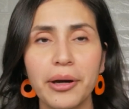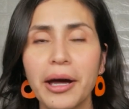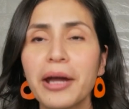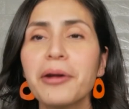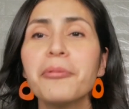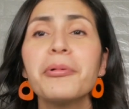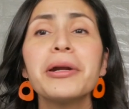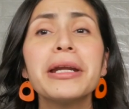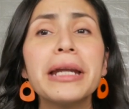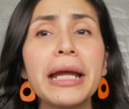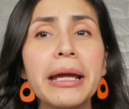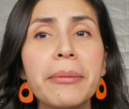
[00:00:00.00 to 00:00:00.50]
I
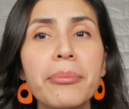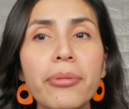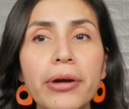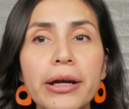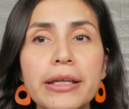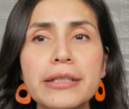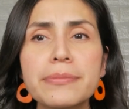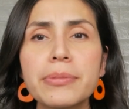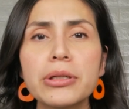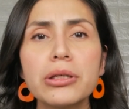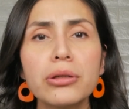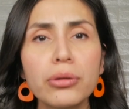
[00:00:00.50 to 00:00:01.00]
don't want to name
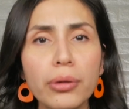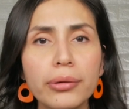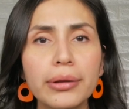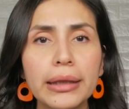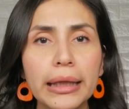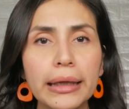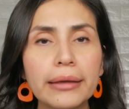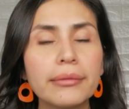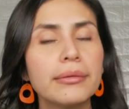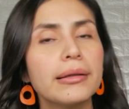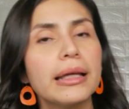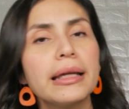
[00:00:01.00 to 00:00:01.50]
brands, but you know,
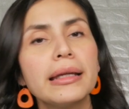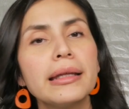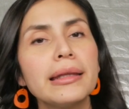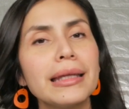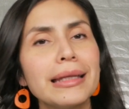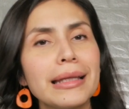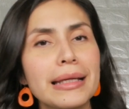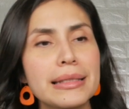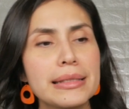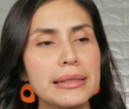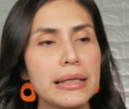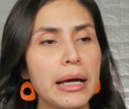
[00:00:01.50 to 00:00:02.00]
thin,
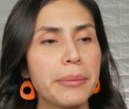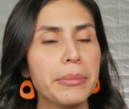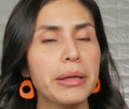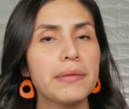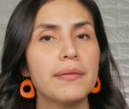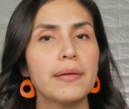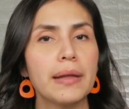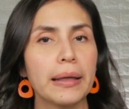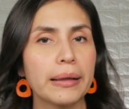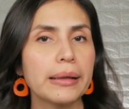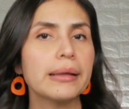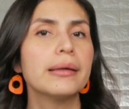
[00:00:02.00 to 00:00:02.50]
anything that's not
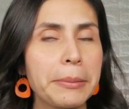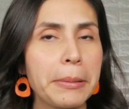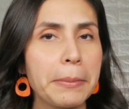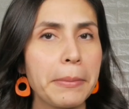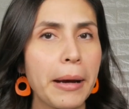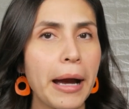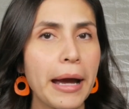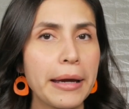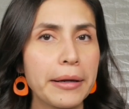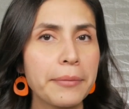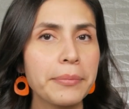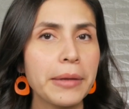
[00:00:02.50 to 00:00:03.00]
maybe like an
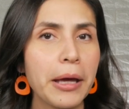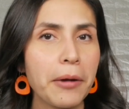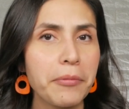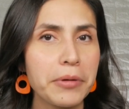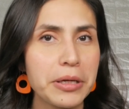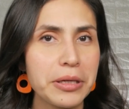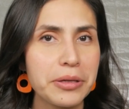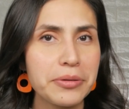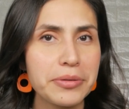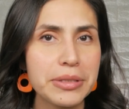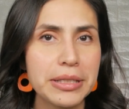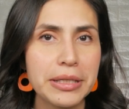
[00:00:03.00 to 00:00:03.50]
item that
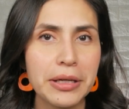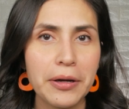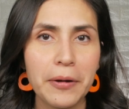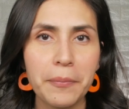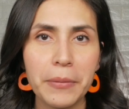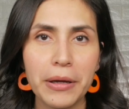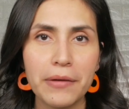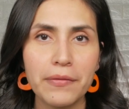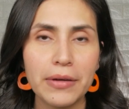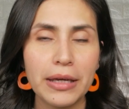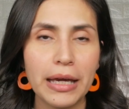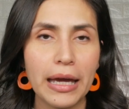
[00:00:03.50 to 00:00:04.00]
we use here,
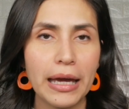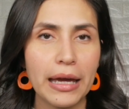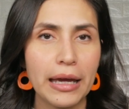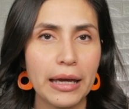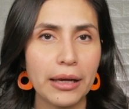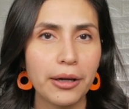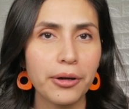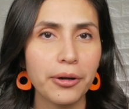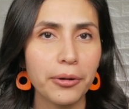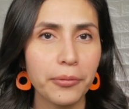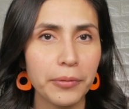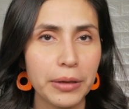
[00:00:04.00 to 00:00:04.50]
maybe a
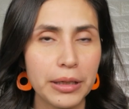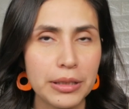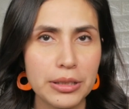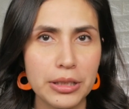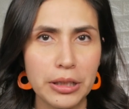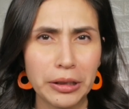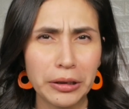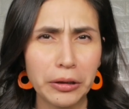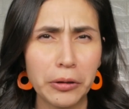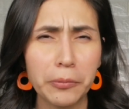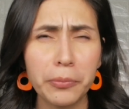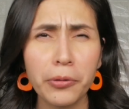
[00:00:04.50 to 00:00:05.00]
Korean
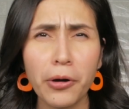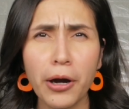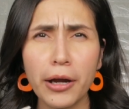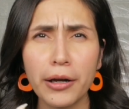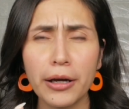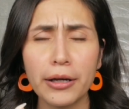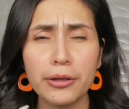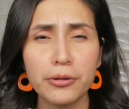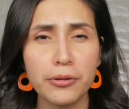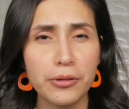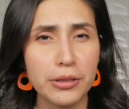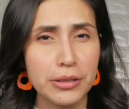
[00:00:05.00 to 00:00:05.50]
gel nail
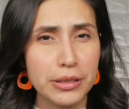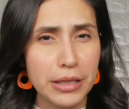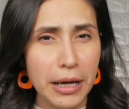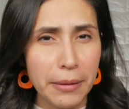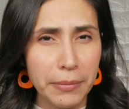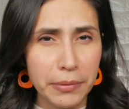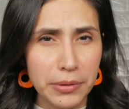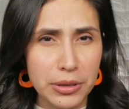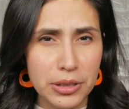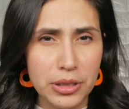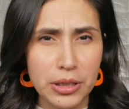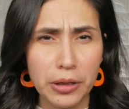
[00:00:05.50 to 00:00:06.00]
product or a
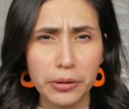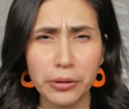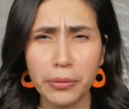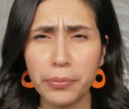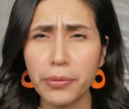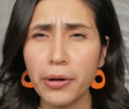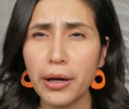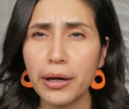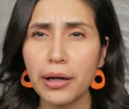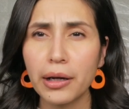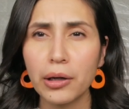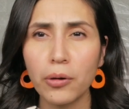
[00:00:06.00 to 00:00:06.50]
Japanese gel nail
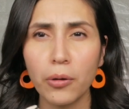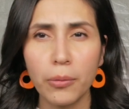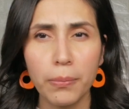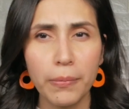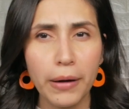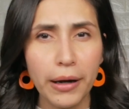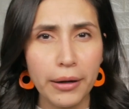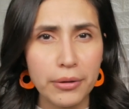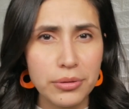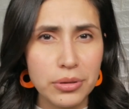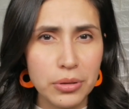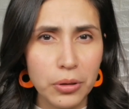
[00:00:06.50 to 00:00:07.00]
product or
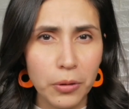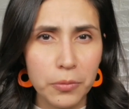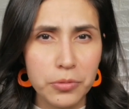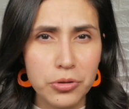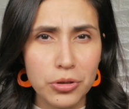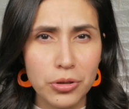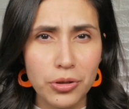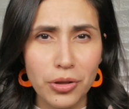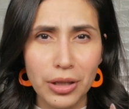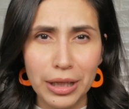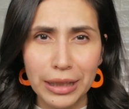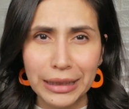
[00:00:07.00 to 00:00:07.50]

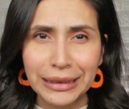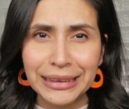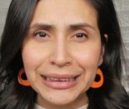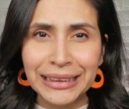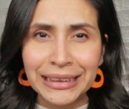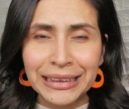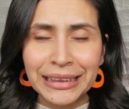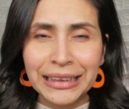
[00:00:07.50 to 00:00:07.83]
biosculpture, then